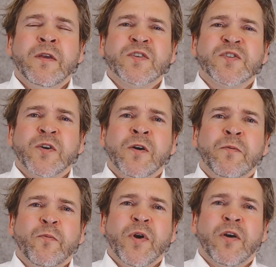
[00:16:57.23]
So
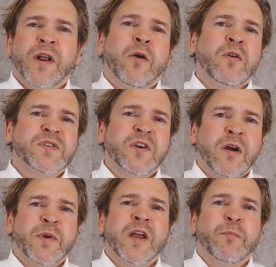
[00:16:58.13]
we are now also
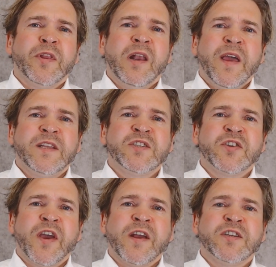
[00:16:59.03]
coming up in the late
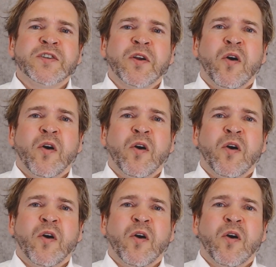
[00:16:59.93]
stage